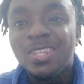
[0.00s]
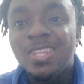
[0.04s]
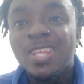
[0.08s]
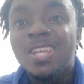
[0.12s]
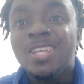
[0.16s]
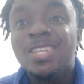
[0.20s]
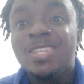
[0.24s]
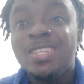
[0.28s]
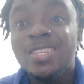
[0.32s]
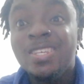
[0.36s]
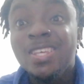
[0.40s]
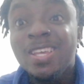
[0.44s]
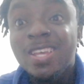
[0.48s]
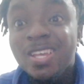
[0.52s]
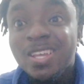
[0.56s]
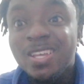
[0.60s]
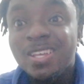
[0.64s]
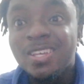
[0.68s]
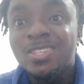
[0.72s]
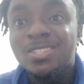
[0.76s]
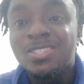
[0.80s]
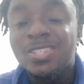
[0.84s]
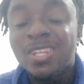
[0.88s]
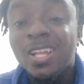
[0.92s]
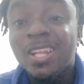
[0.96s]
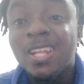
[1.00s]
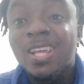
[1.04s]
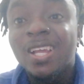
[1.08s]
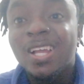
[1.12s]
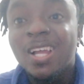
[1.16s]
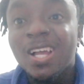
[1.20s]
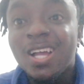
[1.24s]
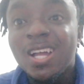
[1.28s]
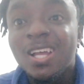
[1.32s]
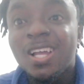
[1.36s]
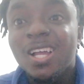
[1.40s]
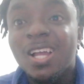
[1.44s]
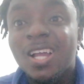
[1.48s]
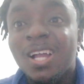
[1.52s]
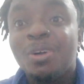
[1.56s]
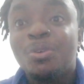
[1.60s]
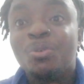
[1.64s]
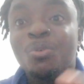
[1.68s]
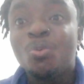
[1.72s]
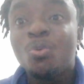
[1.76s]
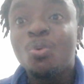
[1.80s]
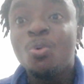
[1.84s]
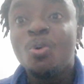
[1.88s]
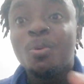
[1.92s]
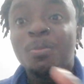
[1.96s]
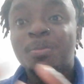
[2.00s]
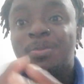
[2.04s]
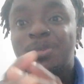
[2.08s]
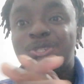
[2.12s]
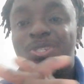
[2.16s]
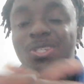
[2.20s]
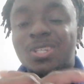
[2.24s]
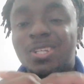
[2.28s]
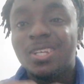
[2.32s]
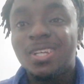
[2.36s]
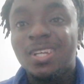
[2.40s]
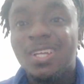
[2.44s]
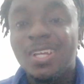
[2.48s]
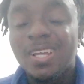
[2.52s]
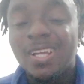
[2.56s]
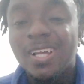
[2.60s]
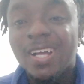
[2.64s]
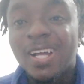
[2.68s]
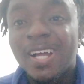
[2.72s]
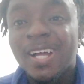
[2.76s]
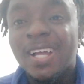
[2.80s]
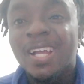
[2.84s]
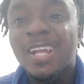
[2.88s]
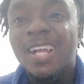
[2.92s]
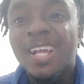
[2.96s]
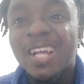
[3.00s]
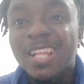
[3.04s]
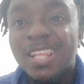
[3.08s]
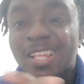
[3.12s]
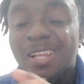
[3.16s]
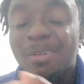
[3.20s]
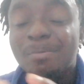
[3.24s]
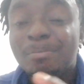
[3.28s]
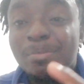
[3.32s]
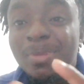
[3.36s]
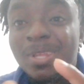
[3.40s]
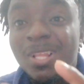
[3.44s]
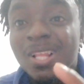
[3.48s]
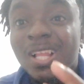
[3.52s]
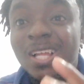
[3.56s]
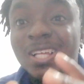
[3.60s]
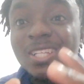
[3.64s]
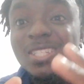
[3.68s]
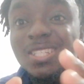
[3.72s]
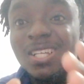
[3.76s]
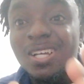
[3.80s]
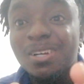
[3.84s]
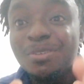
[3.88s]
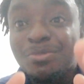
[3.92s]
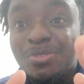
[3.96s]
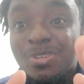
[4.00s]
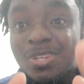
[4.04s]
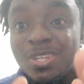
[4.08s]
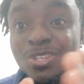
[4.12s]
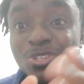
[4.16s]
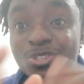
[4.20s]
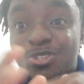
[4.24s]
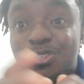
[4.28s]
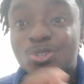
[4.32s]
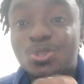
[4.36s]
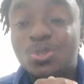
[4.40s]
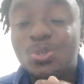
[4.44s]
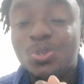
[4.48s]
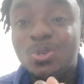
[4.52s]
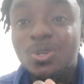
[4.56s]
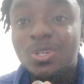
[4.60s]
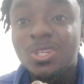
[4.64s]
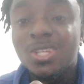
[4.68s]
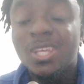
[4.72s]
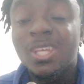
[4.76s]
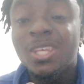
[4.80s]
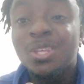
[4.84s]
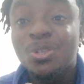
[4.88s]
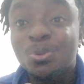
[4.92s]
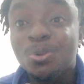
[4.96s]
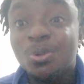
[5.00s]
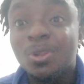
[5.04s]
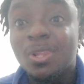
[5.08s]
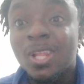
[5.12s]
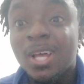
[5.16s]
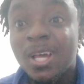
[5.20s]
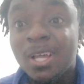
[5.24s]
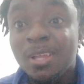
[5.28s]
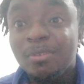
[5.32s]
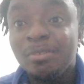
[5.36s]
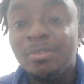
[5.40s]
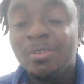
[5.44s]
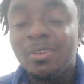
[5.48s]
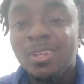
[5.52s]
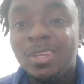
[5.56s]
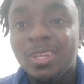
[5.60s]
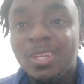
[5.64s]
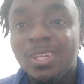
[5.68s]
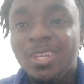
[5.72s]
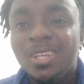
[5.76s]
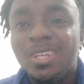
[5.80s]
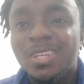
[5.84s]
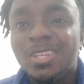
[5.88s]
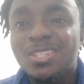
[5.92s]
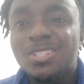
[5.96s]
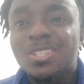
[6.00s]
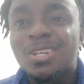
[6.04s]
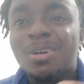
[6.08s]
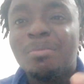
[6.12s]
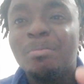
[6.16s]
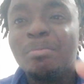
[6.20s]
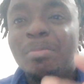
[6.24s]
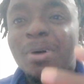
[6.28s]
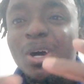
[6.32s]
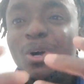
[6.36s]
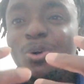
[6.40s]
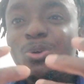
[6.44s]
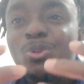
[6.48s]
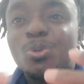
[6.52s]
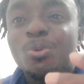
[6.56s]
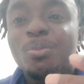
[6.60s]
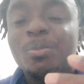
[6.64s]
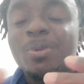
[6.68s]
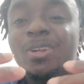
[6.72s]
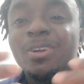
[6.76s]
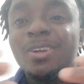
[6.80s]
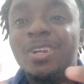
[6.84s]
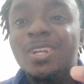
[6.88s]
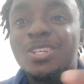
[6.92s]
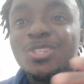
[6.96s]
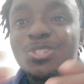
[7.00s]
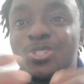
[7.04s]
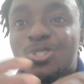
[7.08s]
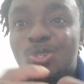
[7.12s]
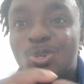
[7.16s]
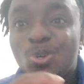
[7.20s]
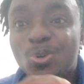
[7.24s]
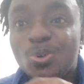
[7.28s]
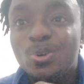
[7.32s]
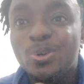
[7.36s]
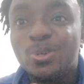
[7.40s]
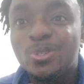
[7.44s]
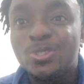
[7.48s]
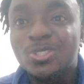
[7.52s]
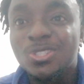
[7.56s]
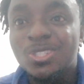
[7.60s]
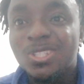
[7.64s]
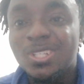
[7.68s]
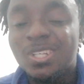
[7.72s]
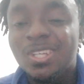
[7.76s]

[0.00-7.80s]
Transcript: The years that the canker worms and caterpillars have destroyed in your life is about to be restored.